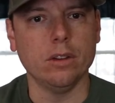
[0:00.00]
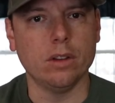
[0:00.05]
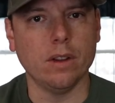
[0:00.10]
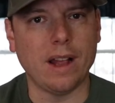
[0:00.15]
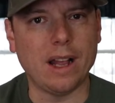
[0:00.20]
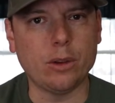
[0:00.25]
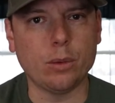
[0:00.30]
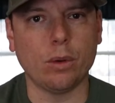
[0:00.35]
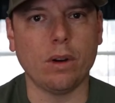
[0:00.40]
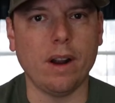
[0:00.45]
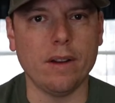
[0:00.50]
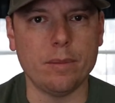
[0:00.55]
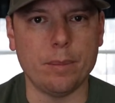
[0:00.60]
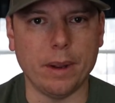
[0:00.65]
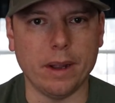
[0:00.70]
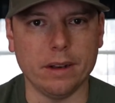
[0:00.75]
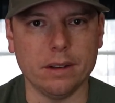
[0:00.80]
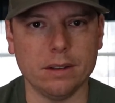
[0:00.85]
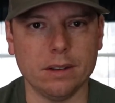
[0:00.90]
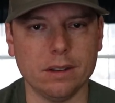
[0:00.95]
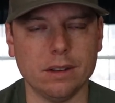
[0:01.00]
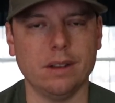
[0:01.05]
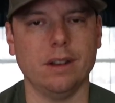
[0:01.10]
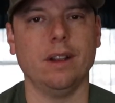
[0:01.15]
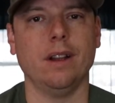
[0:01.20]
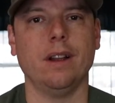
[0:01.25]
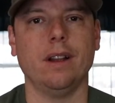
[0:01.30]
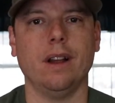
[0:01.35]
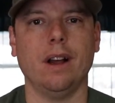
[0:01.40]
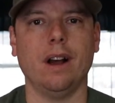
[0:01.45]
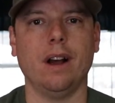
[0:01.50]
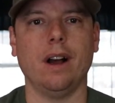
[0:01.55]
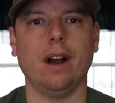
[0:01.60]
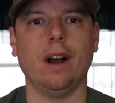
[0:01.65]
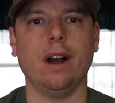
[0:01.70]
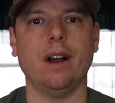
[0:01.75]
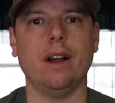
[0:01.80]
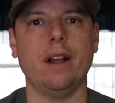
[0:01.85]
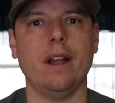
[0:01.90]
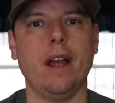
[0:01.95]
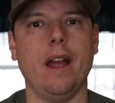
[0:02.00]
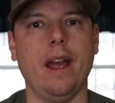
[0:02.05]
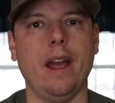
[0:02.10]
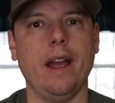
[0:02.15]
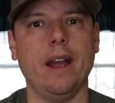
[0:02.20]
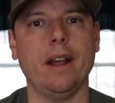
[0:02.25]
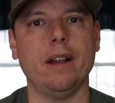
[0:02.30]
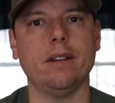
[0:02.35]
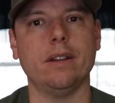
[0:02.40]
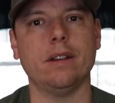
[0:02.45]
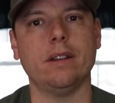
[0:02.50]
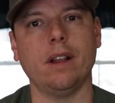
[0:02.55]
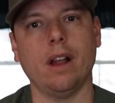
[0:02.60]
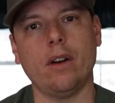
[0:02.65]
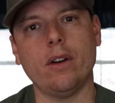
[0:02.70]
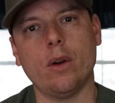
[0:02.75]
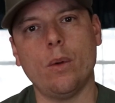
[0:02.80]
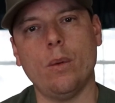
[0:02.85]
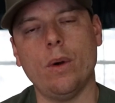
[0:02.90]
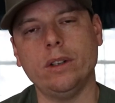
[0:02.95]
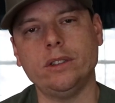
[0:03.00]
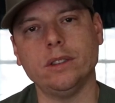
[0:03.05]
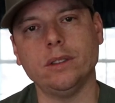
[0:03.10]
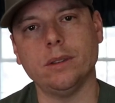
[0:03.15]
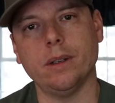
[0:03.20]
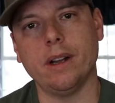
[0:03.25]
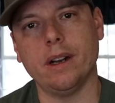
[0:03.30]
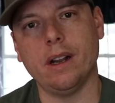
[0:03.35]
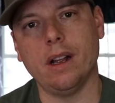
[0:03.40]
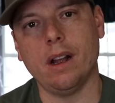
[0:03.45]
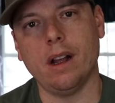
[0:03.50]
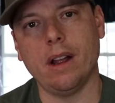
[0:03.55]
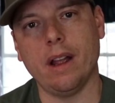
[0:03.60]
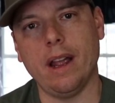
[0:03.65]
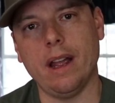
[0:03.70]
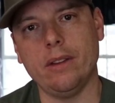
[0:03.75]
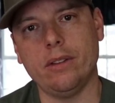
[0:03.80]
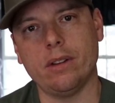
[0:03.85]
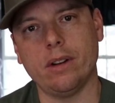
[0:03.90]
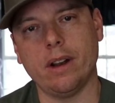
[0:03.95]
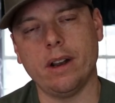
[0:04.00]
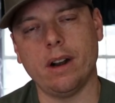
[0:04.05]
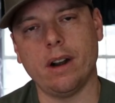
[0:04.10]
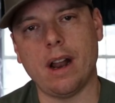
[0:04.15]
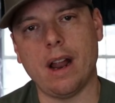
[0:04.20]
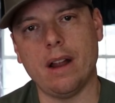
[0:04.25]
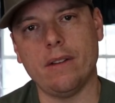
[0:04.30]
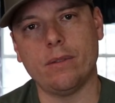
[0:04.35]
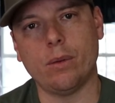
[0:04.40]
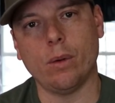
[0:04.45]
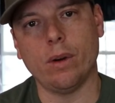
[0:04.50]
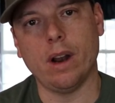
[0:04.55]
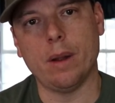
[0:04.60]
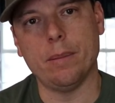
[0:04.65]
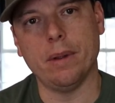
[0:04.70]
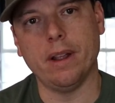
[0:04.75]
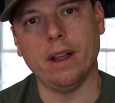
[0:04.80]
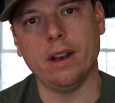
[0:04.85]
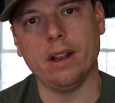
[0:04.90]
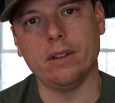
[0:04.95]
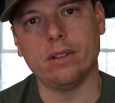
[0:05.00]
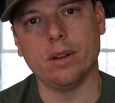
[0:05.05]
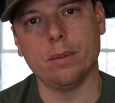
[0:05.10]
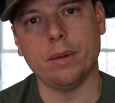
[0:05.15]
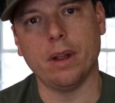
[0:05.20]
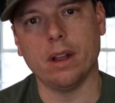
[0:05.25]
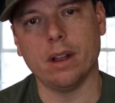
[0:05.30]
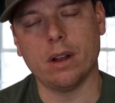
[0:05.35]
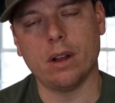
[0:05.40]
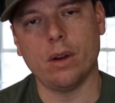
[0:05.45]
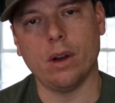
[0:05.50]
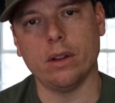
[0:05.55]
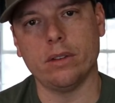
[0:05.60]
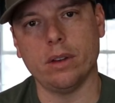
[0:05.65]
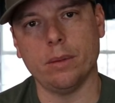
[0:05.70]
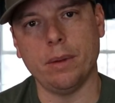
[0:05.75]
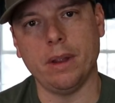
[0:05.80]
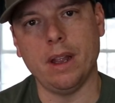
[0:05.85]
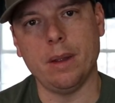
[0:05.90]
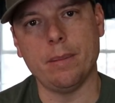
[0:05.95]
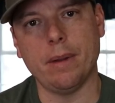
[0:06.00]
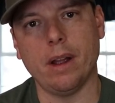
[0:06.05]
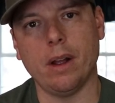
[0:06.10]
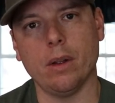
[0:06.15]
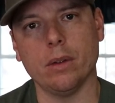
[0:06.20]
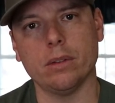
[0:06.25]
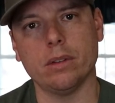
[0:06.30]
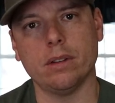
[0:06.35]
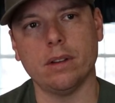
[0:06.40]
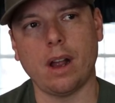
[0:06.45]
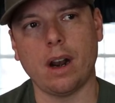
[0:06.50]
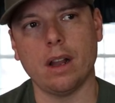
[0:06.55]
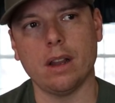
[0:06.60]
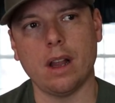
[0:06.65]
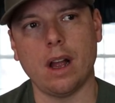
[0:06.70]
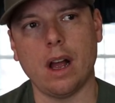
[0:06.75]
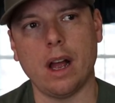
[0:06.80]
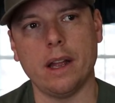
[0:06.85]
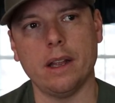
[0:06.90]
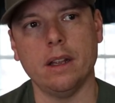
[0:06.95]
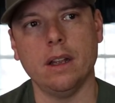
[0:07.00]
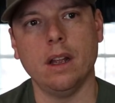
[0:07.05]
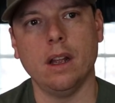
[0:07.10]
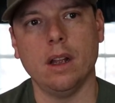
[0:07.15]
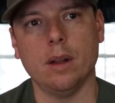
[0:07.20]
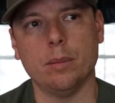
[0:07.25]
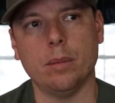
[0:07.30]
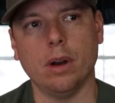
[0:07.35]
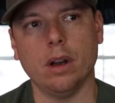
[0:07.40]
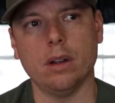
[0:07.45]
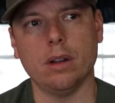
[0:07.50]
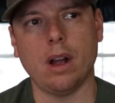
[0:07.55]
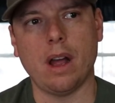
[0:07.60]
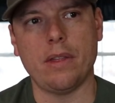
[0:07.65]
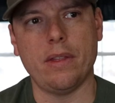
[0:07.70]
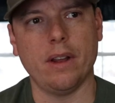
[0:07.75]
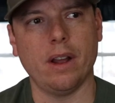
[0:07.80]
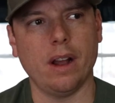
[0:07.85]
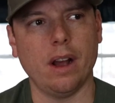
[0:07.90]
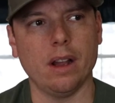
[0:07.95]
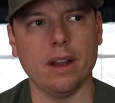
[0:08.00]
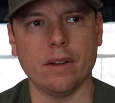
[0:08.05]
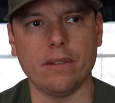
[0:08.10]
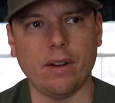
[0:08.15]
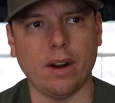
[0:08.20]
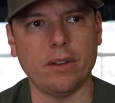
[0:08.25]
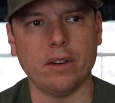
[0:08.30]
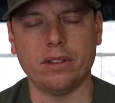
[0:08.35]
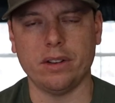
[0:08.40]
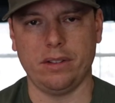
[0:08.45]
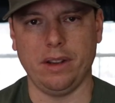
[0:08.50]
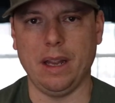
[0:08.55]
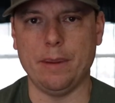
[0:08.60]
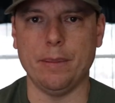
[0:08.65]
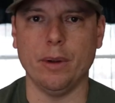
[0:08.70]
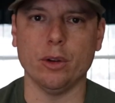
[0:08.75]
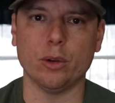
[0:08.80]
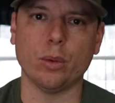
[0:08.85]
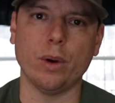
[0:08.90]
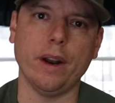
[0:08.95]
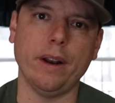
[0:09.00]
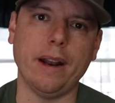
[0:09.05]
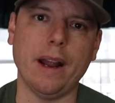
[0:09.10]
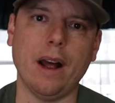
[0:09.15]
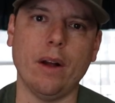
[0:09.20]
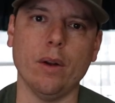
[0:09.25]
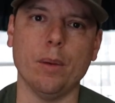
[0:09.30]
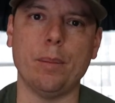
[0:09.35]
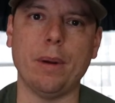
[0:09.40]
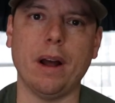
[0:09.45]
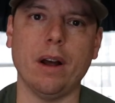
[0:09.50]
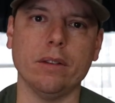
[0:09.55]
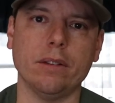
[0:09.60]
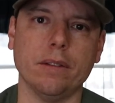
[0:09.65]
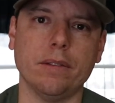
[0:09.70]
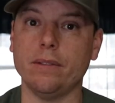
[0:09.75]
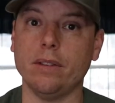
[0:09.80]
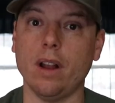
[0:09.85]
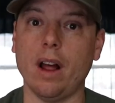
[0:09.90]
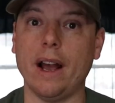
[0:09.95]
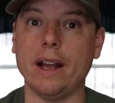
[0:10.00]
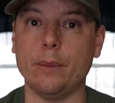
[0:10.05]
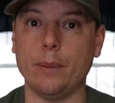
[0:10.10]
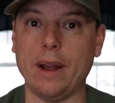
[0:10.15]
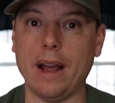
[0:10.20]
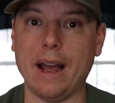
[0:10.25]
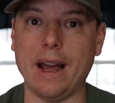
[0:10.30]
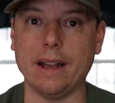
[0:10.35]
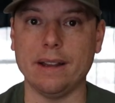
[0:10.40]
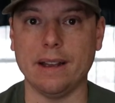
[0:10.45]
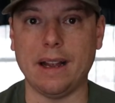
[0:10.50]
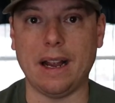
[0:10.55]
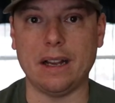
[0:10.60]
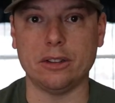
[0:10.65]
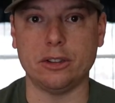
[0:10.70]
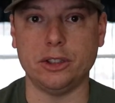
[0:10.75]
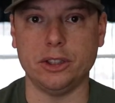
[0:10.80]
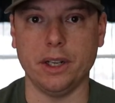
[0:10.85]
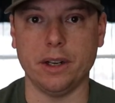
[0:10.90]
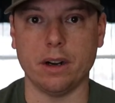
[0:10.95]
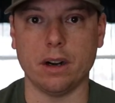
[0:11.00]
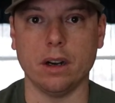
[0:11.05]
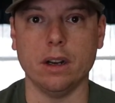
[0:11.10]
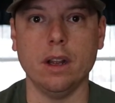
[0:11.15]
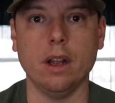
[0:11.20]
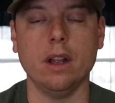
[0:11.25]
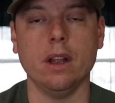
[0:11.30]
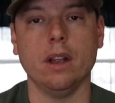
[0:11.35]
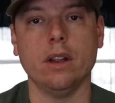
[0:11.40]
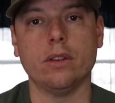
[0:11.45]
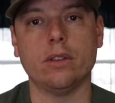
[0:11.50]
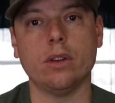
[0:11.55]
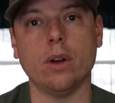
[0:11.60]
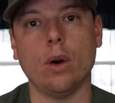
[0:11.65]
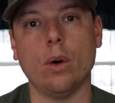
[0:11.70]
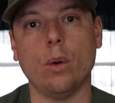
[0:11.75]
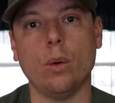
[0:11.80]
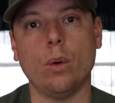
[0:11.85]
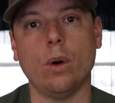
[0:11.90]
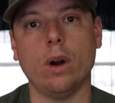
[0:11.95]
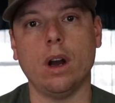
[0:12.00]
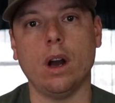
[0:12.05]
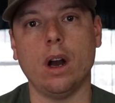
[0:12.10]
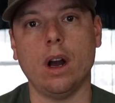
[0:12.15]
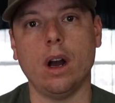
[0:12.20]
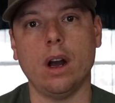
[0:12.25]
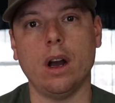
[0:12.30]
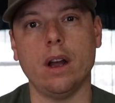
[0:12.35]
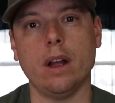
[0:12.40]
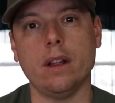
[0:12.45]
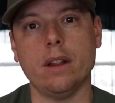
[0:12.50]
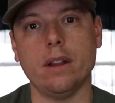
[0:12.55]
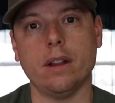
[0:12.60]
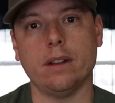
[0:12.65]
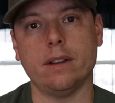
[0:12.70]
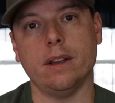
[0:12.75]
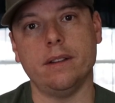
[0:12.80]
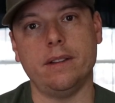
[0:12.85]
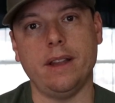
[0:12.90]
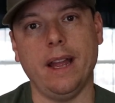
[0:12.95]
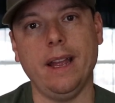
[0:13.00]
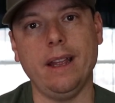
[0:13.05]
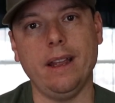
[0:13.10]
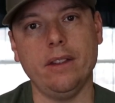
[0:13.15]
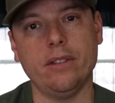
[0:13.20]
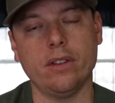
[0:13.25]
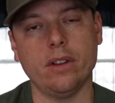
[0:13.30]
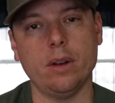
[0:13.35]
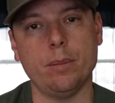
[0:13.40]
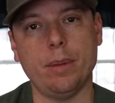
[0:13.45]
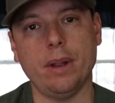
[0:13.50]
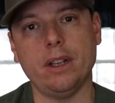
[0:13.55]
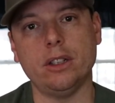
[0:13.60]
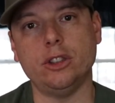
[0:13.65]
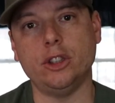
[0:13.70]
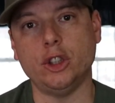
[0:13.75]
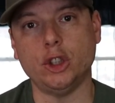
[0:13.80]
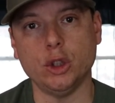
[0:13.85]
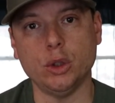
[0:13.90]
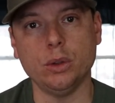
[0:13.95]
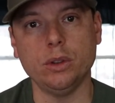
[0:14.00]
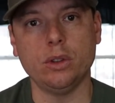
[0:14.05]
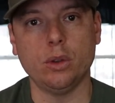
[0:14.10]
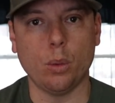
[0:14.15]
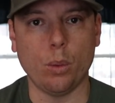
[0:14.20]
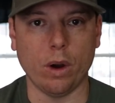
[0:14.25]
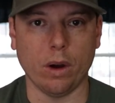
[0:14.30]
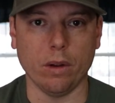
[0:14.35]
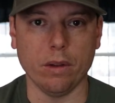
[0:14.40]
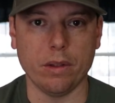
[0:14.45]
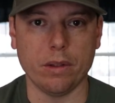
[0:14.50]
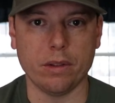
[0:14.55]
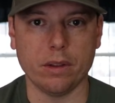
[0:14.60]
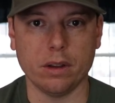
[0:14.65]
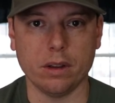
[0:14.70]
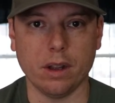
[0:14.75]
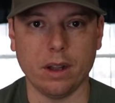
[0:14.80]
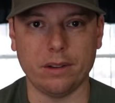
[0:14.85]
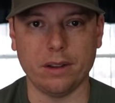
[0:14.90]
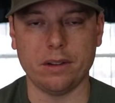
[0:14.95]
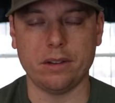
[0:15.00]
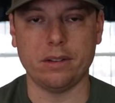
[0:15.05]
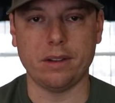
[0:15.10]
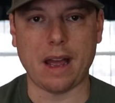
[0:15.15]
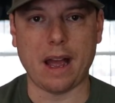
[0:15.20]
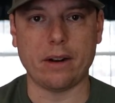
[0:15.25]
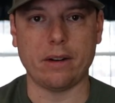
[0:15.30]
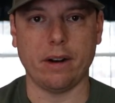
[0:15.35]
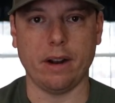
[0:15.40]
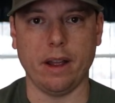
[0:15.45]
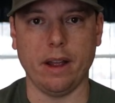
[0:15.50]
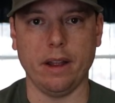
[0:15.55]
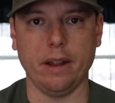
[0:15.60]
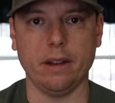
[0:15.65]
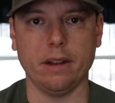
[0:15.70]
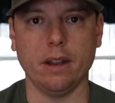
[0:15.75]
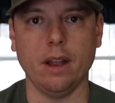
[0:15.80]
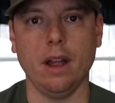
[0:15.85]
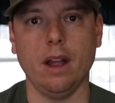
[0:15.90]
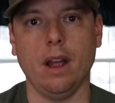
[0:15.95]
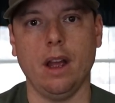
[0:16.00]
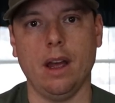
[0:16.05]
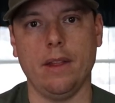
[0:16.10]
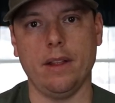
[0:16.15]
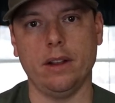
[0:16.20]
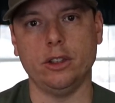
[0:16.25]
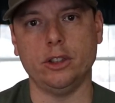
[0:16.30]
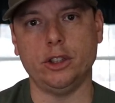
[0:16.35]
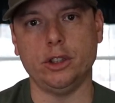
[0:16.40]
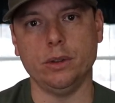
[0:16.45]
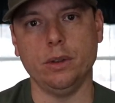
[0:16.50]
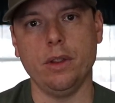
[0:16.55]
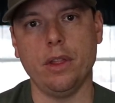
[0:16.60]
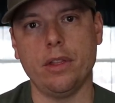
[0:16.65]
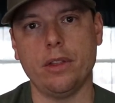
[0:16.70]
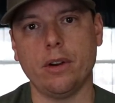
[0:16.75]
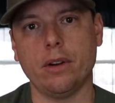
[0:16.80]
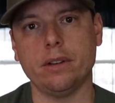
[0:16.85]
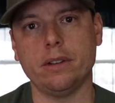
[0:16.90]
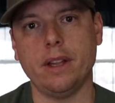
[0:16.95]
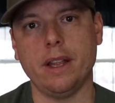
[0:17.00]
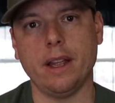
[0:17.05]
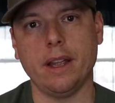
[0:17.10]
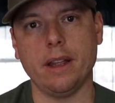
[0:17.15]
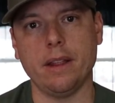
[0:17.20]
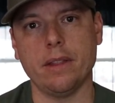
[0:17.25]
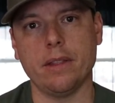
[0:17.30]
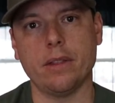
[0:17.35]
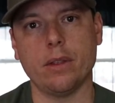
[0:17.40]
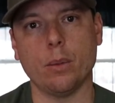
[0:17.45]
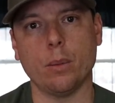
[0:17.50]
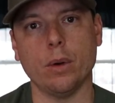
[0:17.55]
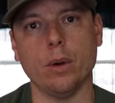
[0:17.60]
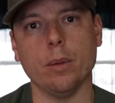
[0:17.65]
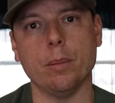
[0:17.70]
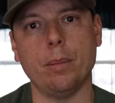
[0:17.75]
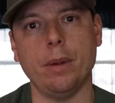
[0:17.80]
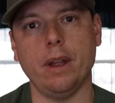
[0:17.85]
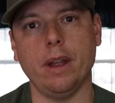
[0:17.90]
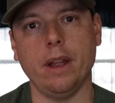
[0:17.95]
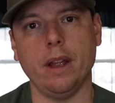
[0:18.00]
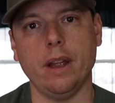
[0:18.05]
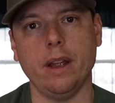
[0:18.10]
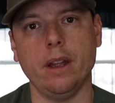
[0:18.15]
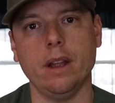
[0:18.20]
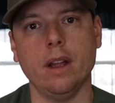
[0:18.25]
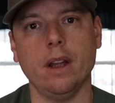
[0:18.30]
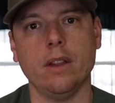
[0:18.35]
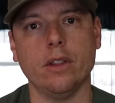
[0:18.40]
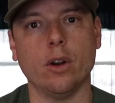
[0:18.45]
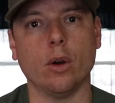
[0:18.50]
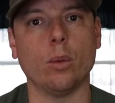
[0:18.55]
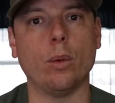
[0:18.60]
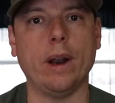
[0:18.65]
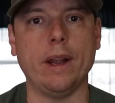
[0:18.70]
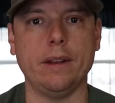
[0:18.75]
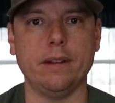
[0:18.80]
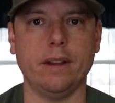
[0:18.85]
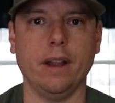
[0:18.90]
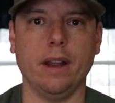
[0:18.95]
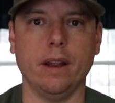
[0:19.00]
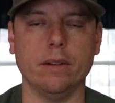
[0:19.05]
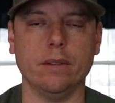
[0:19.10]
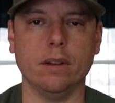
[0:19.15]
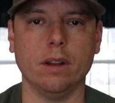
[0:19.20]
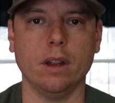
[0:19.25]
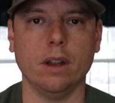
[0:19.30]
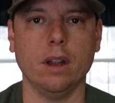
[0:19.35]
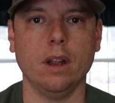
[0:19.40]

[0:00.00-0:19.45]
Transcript: So that's where I've been. Uh, and the other questions I'm going to uh, answer here I have for you, I've been getting some, some emails, not a lot, but I think I got like five or six emails right now about the flying we had last year. So uh, the date is going to be June twelfth. It's a Saturday. And then June thirteenth will be the rain date.